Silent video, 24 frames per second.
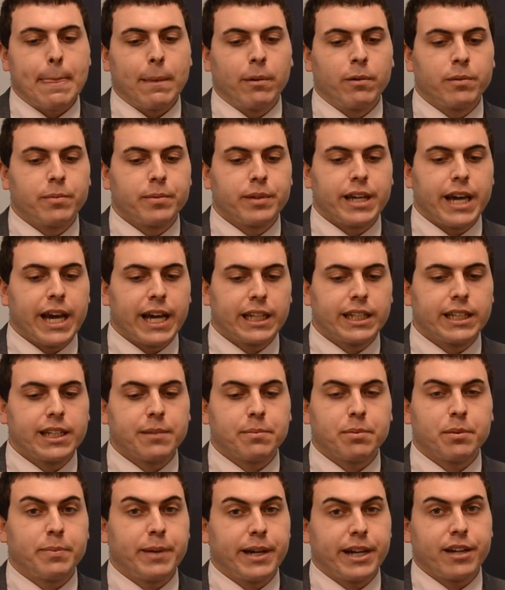we'd be editing
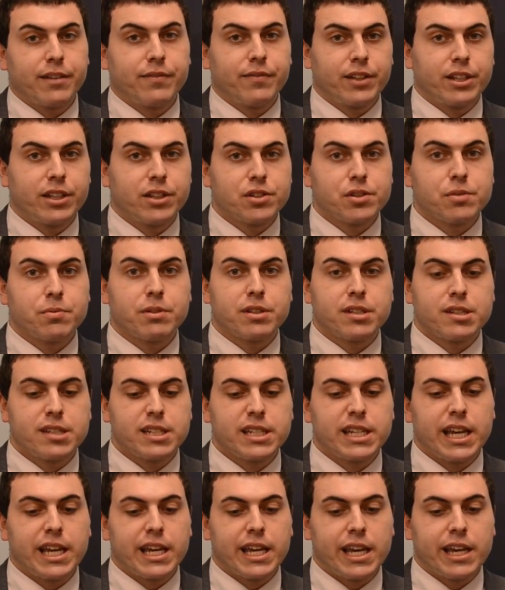and preparing videos with
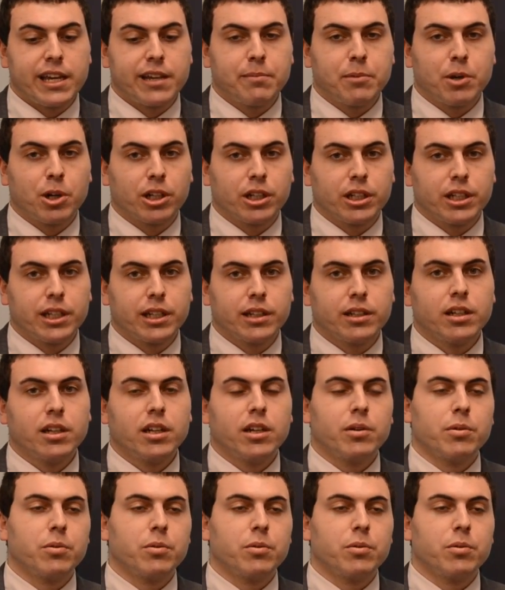CAA Marketing,